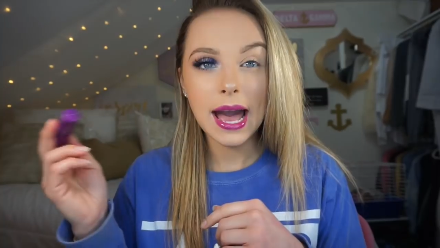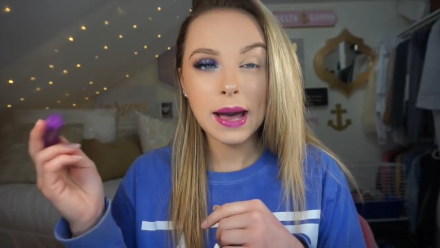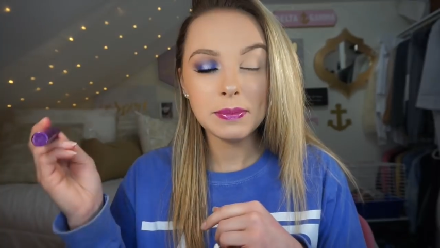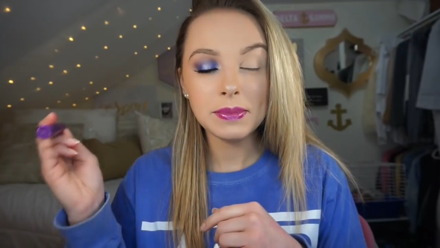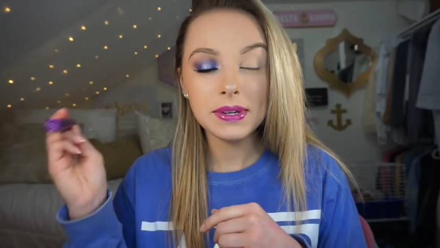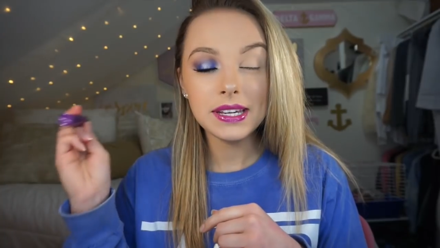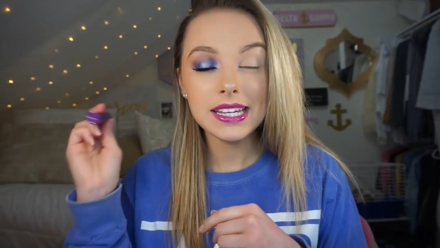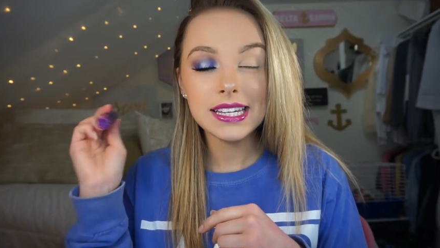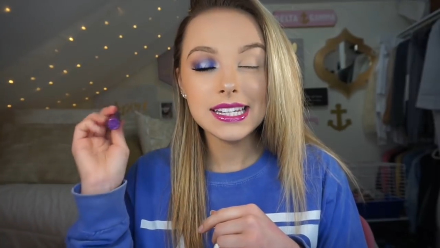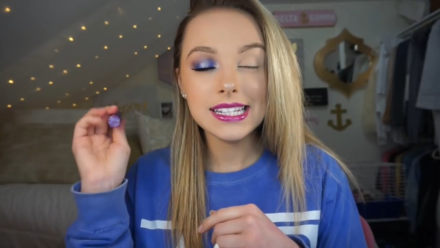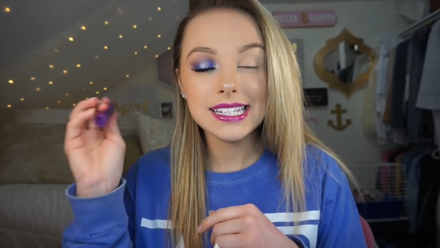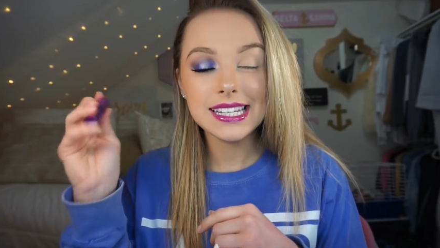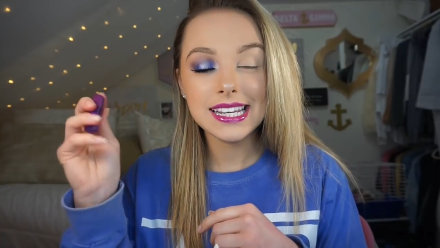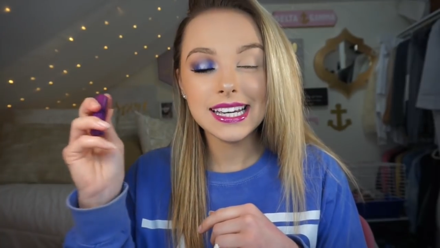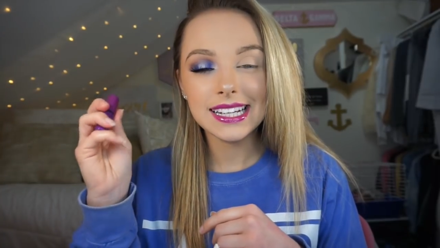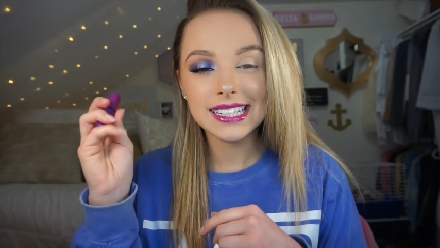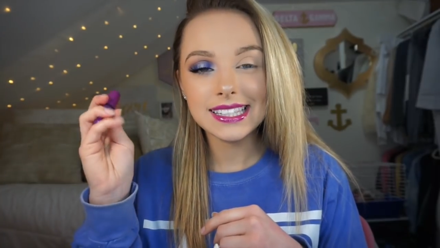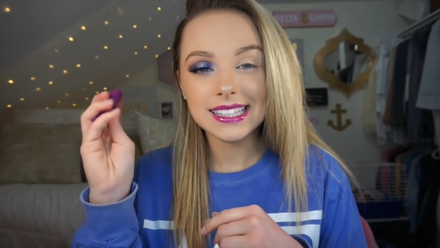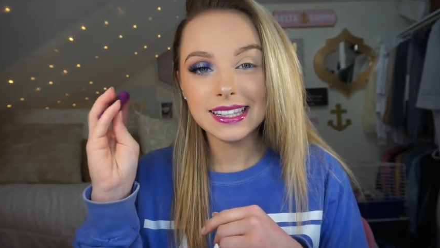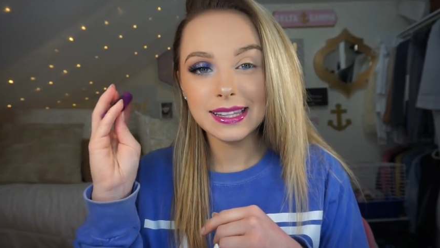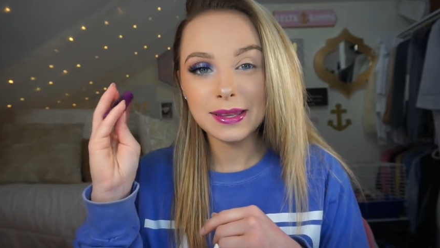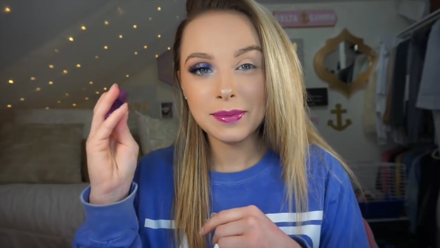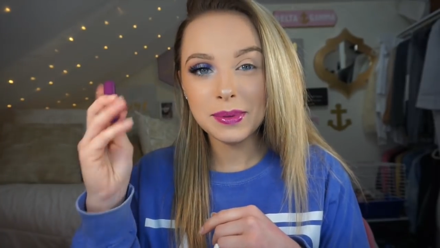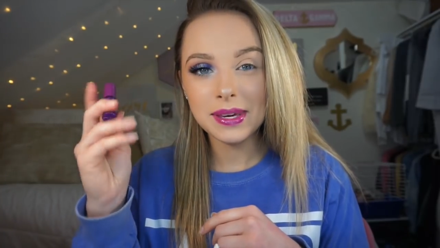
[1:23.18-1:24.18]
Happy
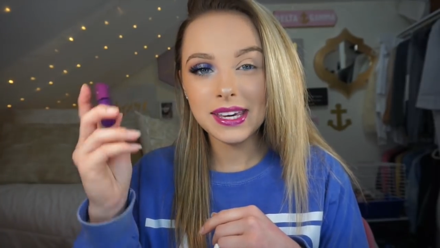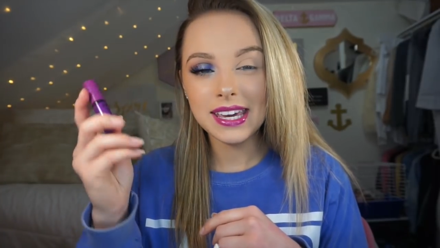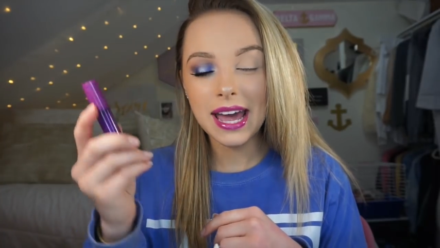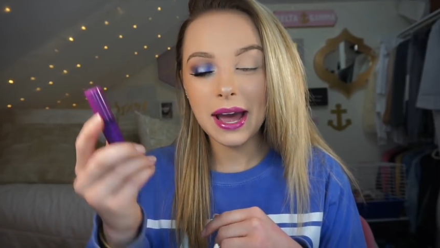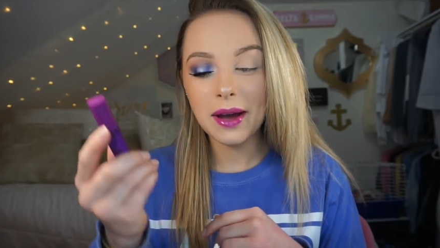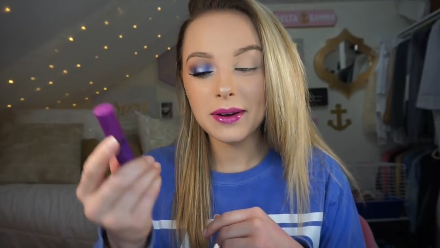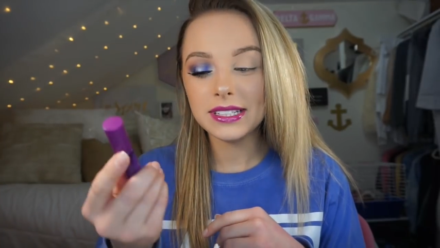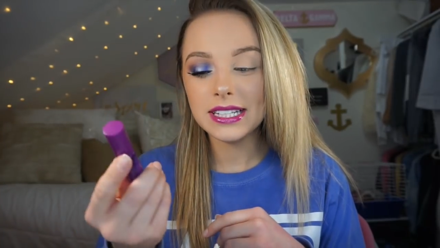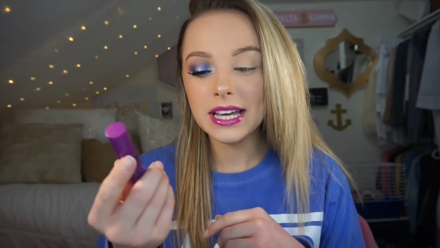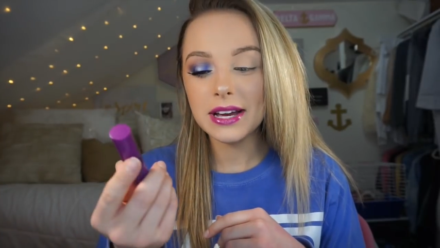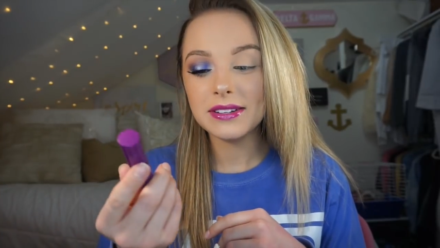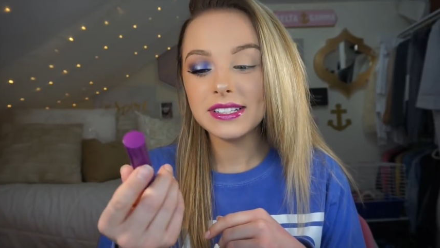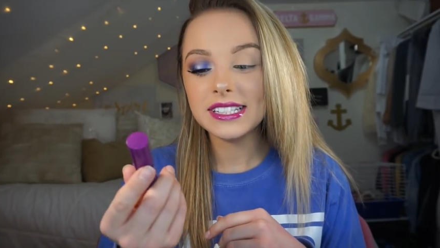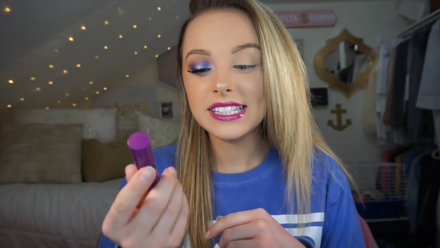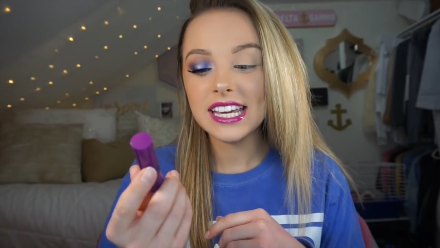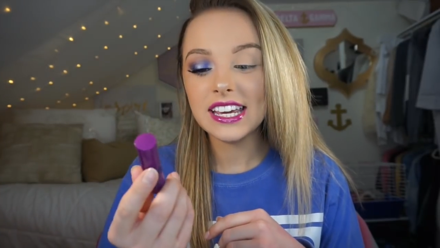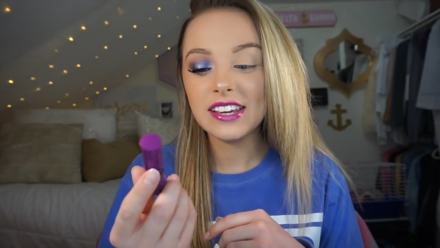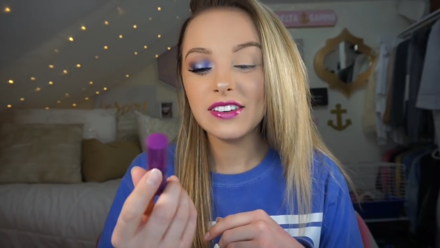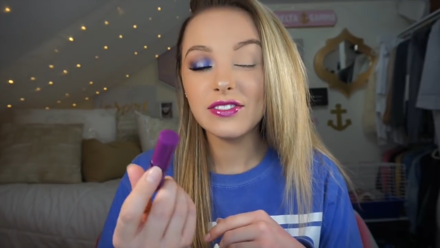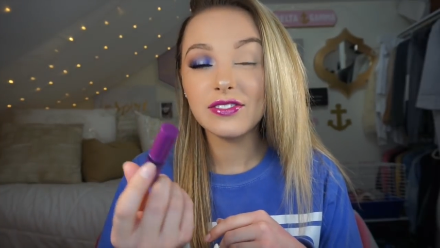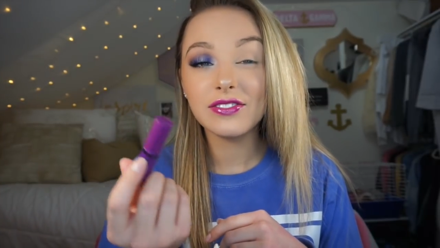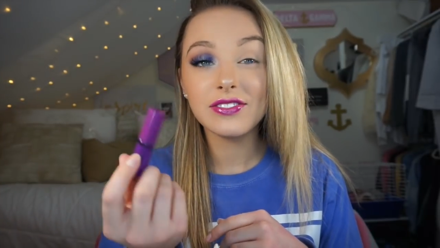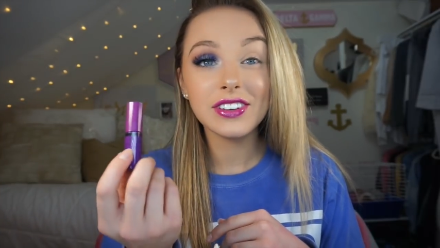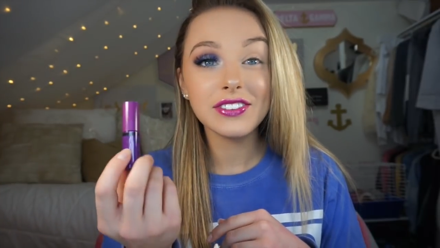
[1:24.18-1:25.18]
NYX Lippie Countdown
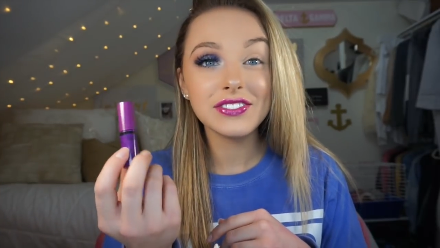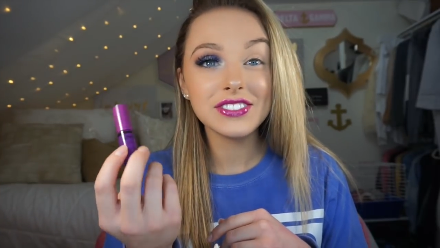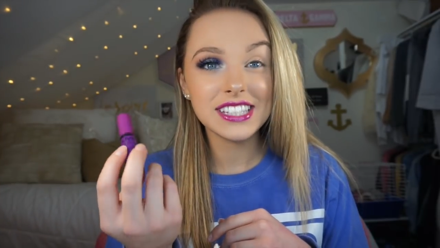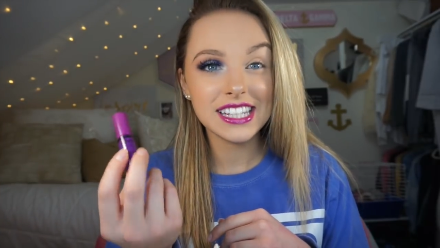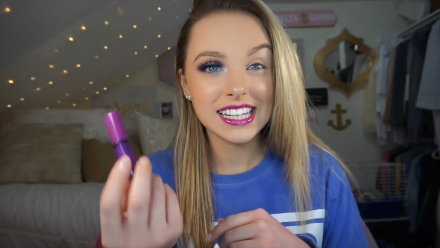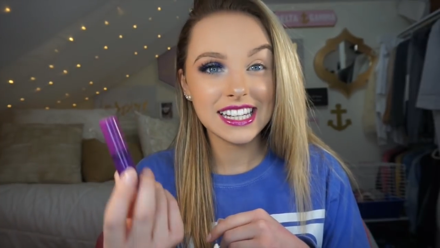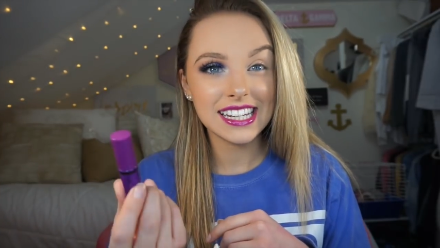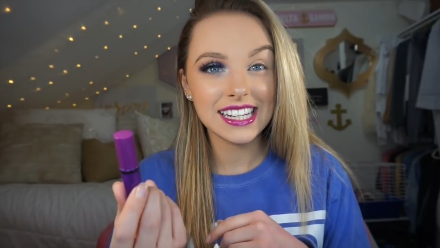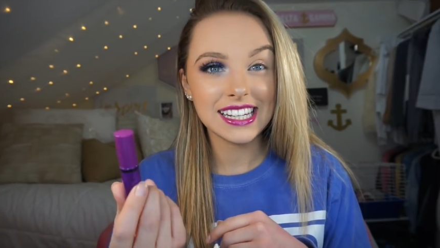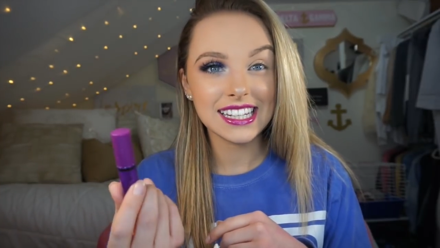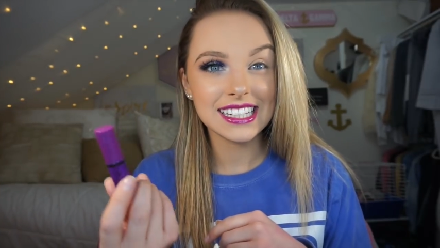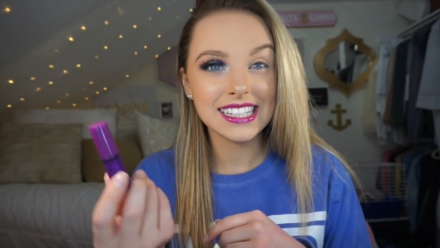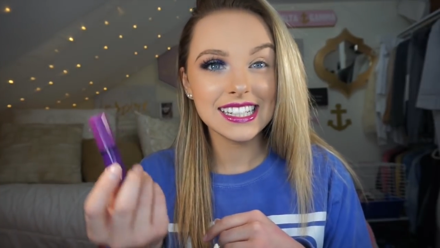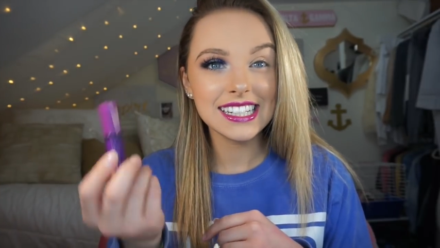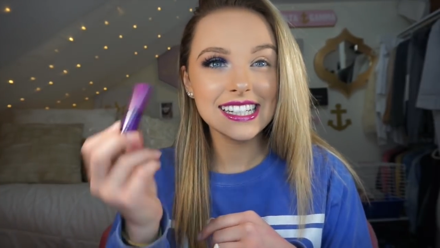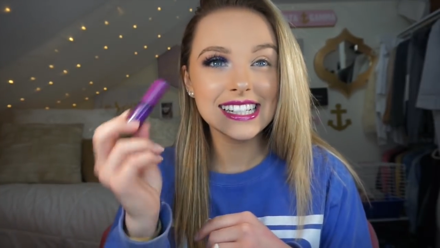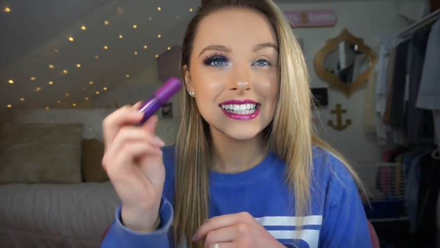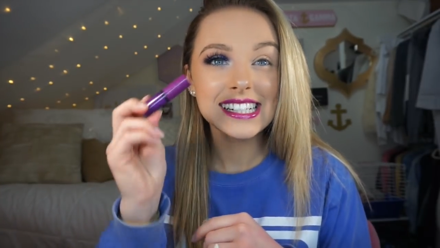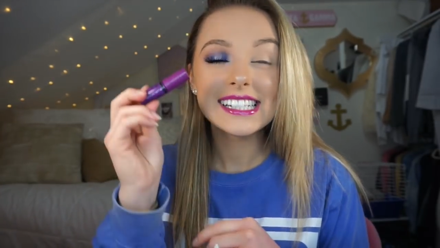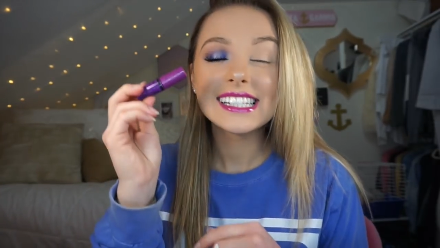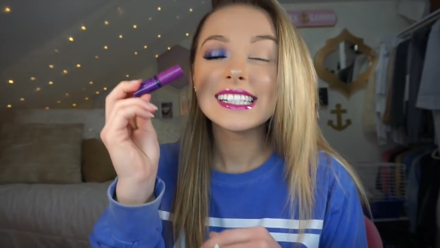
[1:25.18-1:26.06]
Day 15.